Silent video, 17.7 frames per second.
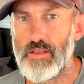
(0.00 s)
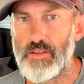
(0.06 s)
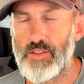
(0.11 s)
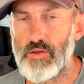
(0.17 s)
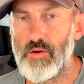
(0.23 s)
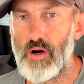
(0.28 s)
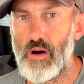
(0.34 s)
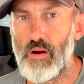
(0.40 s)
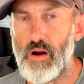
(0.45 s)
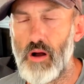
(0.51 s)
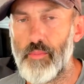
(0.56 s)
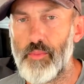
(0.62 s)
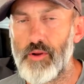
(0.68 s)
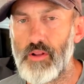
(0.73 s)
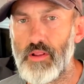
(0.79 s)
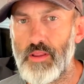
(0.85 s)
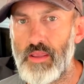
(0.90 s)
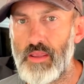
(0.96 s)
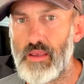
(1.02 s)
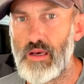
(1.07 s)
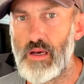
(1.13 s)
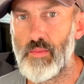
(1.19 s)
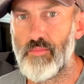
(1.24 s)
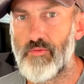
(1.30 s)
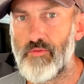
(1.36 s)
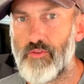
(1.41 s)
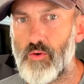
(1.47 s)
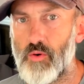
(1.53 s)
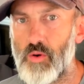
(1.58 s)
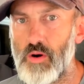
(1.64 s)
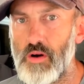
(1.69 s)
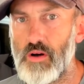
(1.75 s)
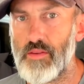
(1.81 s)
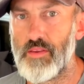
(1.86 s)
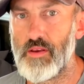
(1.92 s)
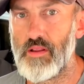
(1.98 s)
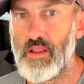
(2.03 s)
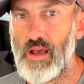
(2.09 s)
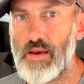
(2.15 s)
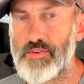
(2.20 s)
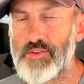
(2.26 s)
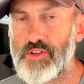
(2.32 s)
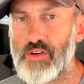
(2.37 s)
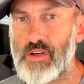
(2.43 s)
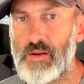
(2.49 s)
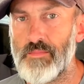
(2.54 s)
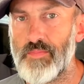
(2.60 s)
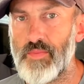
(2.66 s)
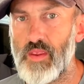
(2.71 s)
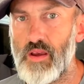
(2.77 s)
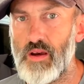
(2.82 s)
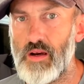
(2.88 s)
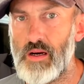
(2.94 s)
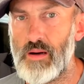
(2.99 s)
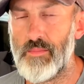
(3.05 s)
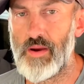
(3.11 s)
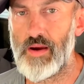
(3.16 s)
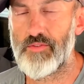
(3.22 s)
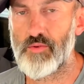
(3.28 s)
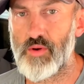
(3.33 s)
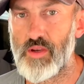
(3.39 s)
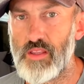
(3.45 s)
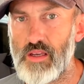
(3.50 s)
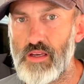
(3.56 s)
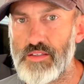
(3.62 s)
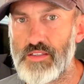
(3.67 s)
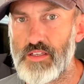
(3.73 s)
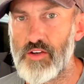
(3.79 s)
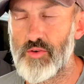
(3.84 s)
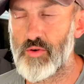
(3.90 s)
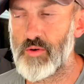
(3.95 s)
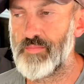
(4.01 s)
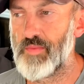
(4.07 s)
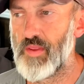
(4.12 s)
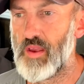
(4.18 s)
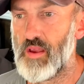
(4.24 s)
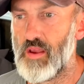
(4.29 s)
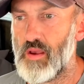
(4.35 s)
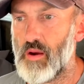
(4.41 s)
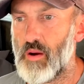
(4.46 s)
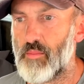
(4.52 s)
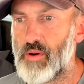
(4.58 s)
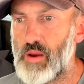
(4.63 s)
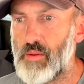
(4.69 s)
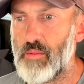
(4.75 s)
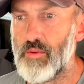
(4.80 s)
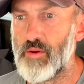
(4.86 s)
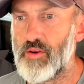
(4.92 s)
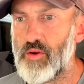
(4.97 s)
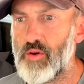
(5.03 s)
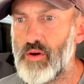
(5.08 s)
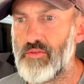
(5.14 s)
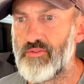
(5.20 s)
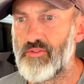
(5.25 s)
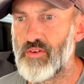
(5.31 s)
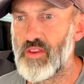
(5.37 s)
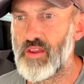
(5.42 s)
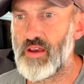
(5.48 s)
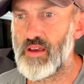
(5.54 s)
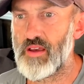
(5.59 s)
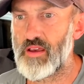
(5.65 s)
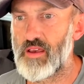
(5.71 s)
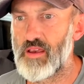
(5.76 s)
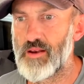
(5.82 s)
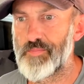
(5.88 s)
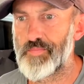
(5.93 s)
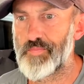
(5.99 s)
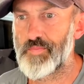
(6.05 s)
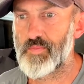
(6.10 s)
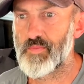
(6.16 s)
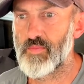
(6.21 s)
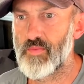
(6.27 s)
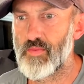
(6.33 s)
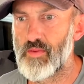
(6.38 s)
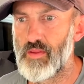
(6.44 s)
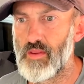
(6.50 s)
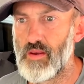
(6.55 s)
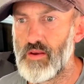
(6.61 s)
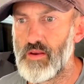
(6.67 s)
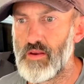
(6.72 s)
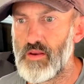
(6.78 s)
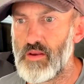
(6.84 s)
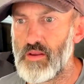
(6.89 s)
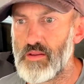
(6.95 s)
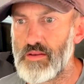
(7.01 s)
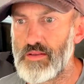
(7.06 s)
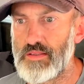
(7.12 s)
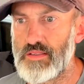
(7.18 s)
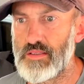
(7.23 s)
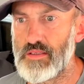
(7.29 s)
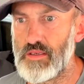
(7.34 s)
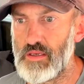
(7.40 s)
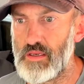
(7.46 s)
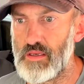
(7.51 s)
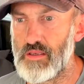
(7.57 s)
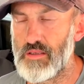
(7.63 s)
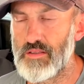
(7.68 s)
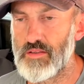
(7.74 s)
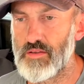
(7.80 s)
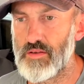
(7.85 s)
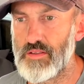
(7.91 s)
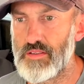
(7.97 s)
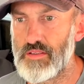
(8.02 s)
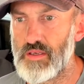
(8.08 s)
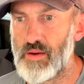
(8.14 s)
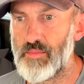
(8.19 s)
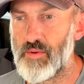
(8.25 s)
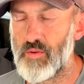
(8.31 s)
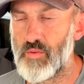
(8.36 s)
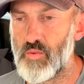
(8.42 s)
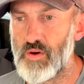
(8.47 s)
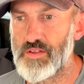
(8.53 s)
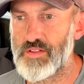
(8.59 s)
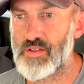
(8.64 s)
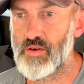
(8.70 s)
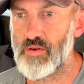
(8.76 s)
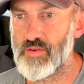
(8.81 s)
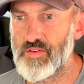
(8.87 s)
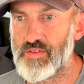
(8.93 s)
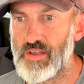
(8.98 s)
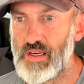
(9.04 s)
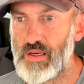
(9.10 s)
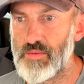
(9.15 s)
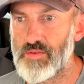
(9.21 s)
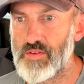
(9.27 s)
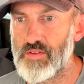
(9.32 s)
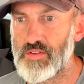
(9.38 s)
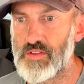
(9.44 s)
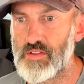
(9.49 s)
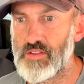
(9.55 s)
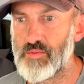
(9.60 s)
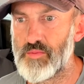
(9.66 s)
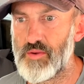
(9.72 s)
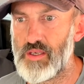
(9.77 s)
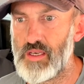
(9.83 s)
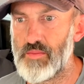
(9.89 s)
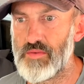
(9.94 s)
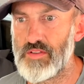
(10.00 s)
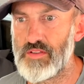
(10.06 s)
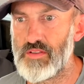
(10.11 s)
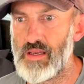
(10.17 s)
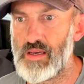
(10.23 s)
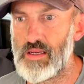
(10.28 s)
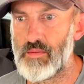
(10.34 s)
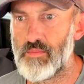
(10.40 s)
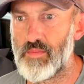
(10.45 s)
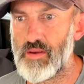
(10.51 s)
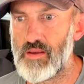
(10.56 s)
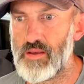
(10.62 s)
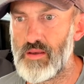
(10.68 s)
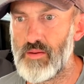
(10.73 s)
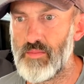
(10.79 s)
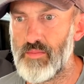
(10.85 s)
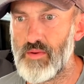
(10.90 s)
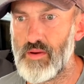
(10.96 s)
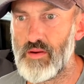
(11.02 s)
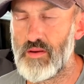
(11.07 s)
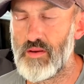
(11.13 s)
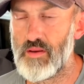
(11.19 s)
So I'll, I'll, put a link up for the live stream um, after we get that scheduled. Probably do it for like, let's see, so it's I'm on West Coast time, so 6 p.m. is 9 p.m.